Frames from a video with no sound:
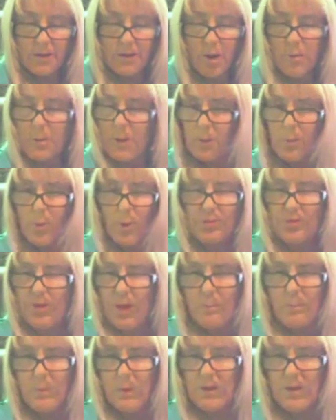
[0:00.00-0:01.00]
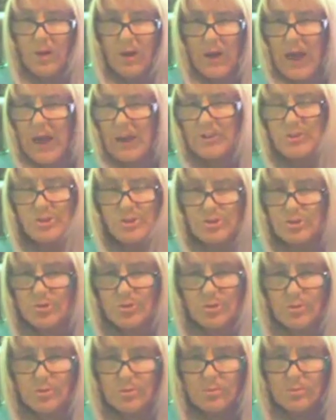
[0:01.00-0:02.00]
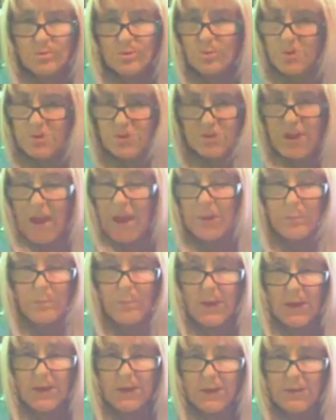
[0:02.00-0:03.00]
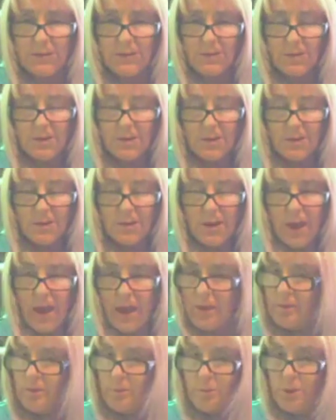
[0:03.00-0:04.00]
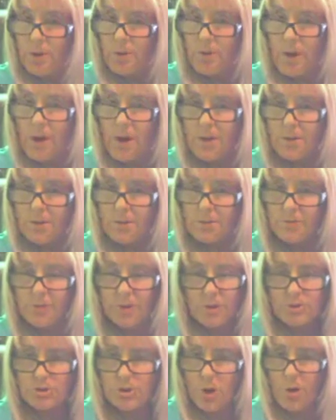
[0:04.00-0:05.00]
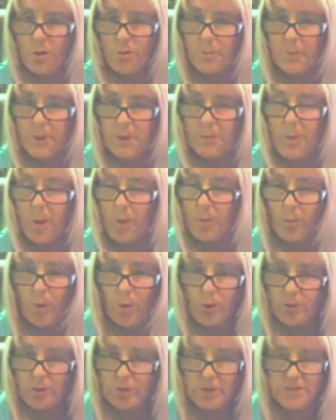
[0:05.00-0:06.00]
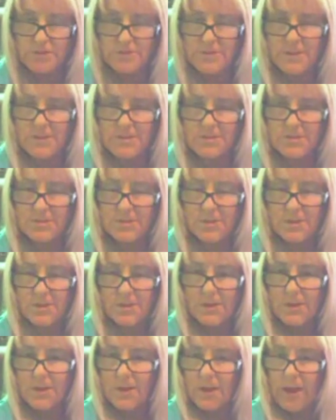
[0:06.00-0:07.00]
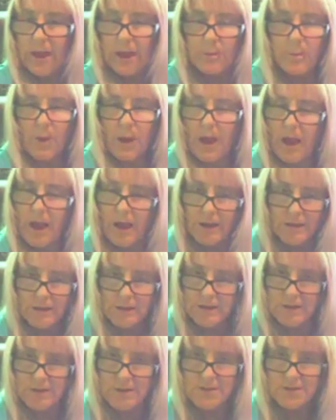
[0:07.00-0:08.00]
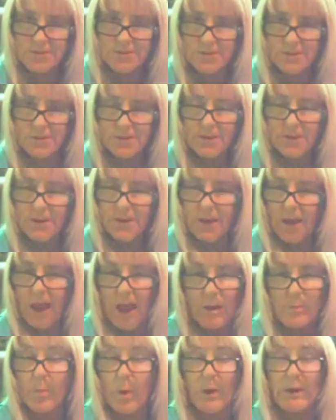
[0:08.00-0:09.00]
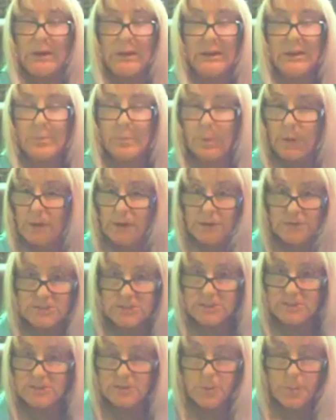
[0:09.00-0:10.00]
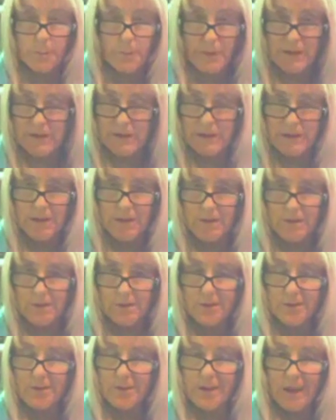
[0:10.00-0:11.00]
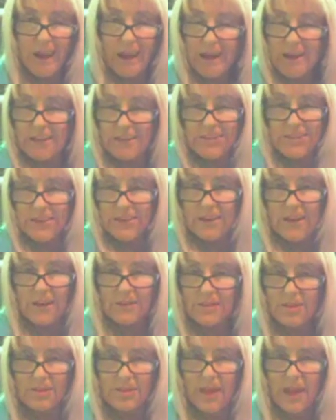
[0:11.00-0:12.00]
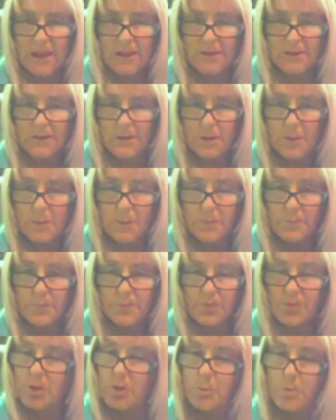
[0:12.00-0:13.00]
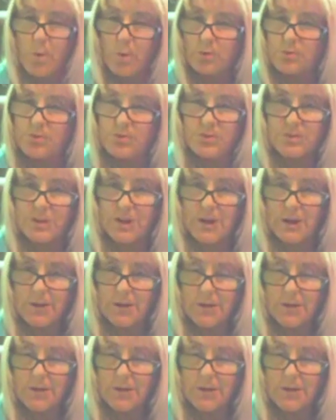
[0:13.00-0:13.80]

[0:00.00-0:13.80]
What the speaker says: No matter what that meant I had to do to escape me and the mirror that told me my worthlessness and my ugliness and my inability to be anything other than the monster